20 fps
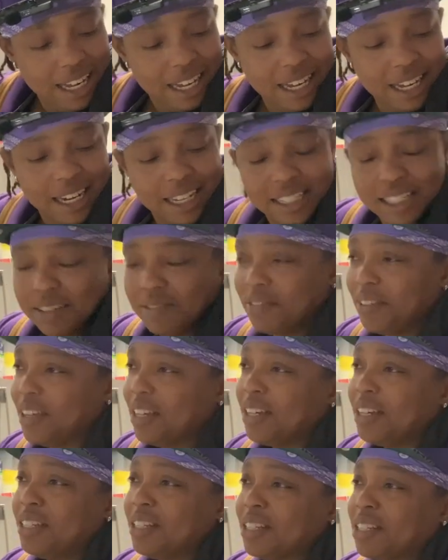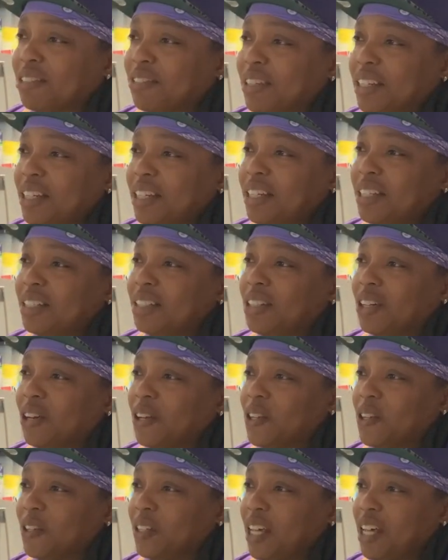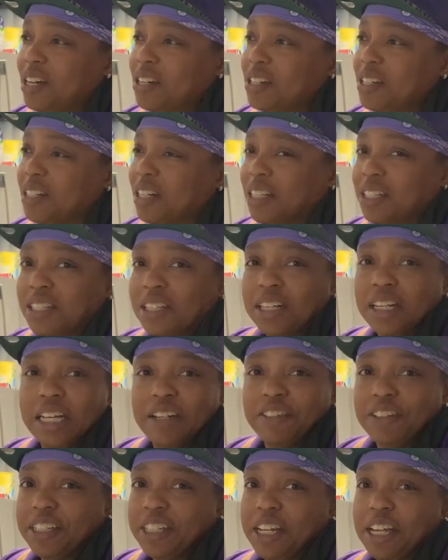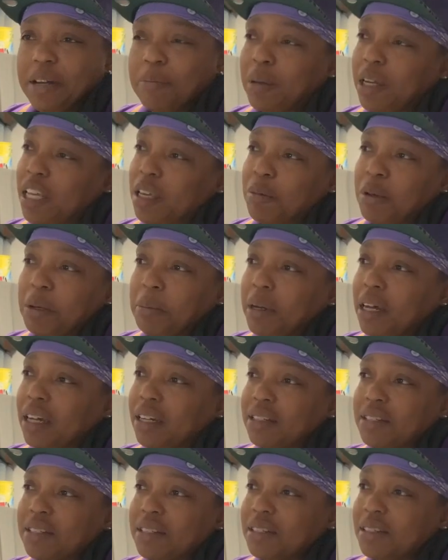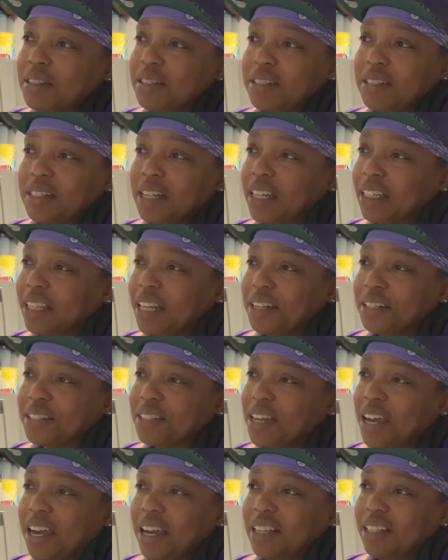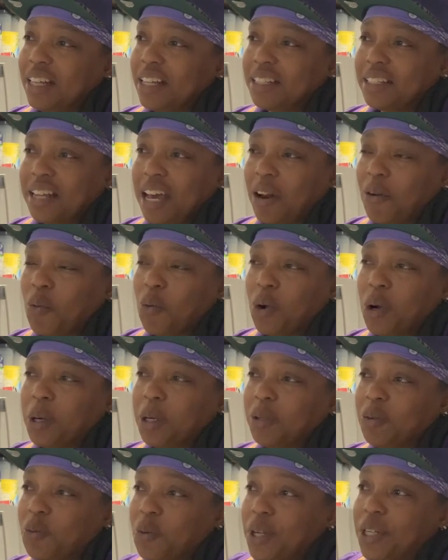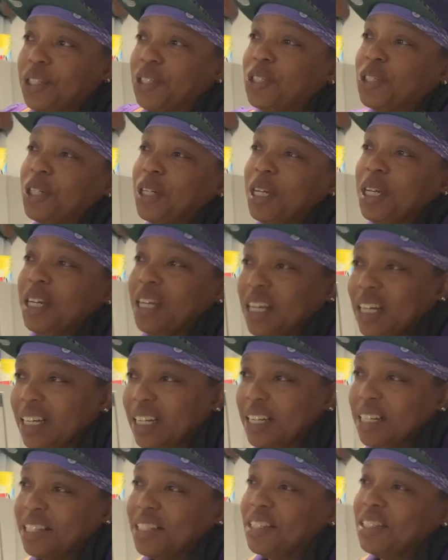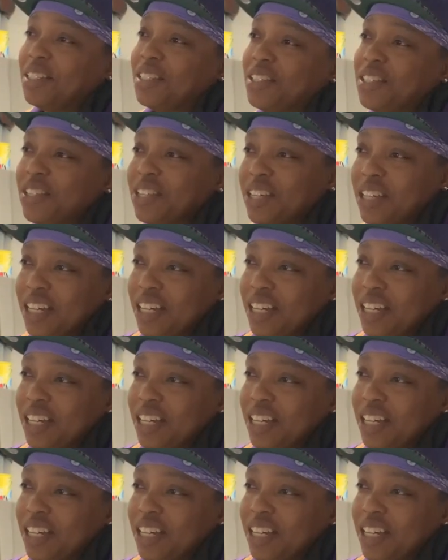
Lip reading: and I said via is three doggone letters, and I see it every day in my email box. Like that's not a word in which elicits